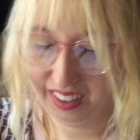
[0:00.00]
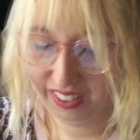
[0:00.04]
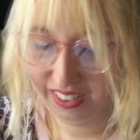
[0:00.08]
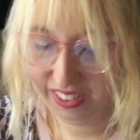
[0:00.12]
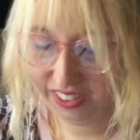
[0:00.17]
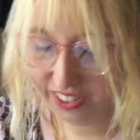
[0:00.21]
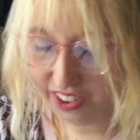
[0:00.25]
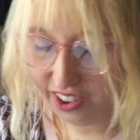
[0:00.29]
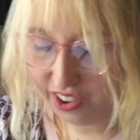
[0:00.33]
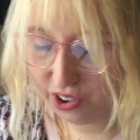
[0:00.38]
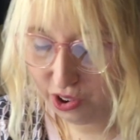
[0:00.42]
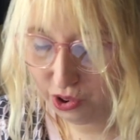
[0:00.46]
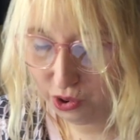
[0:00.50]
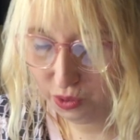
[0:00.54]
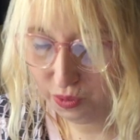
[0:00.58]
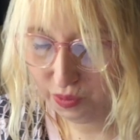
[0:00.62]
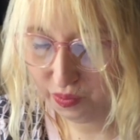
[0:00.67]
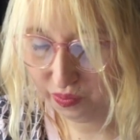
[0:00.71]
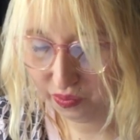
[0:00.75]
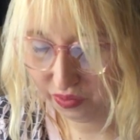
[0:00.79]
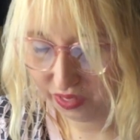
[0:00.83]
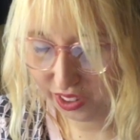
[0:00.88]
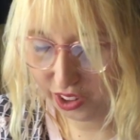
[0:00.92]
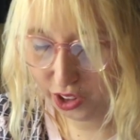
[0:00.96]
So
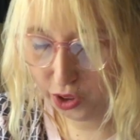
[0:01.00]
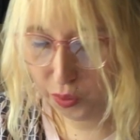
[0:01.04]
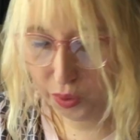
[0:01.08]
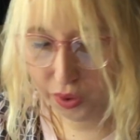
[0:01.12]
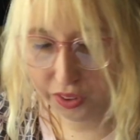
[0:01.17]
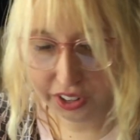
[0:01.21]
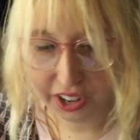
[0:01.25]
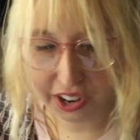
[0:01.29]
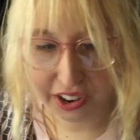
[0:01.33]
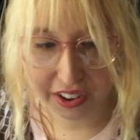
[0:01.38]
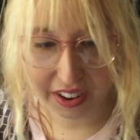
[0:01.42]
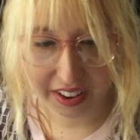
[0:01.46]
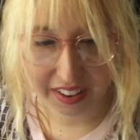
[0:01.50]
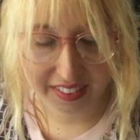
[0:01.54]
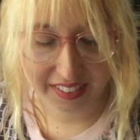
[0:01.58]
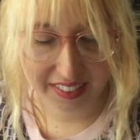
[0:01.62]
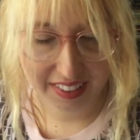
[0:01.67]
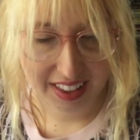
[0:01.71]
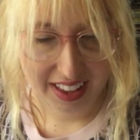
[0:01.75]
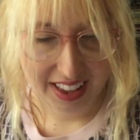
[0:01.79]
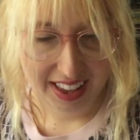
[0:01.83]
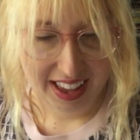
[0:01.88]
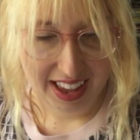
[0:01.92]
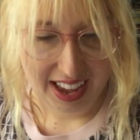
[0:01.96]
you will notice
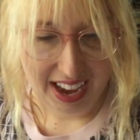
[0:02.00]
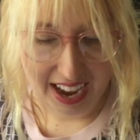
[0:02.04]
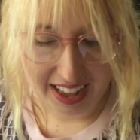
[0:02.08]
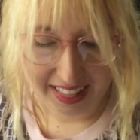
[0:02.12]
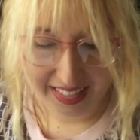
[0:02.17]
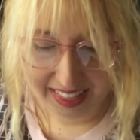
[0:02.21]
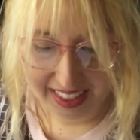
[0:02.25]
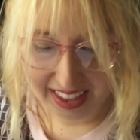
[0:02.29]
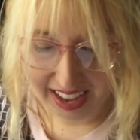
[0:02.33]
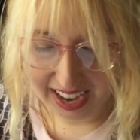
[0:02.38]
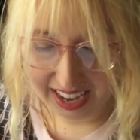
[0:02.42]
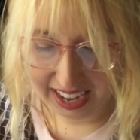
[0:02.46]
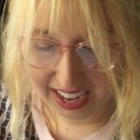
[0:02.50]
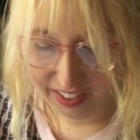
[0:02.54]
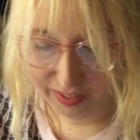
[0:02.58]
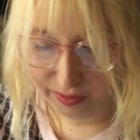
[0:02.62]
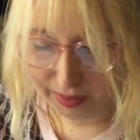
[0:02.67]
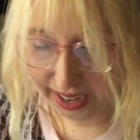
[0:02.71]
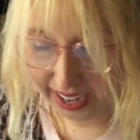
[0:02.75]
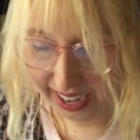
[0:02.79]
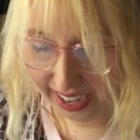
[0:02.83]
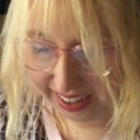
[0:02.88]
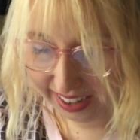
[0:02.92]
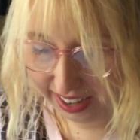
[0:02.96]
at the end of
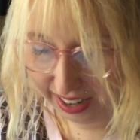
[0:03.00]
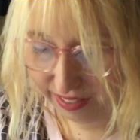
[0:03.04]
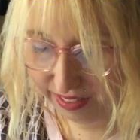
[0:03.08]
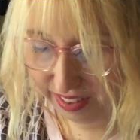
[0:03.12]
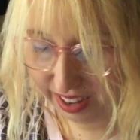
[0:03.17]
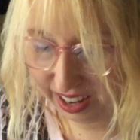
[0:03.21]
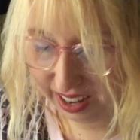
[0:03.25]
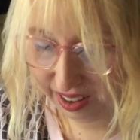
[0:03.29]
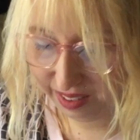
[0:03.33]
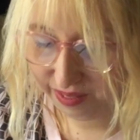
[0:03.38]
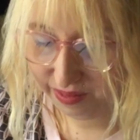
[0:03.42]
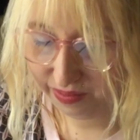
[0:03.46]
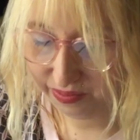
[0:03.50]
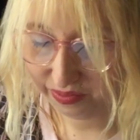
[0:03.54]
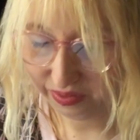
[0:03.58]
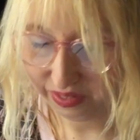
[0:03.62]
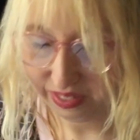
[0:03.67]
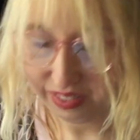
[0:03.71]
my activity,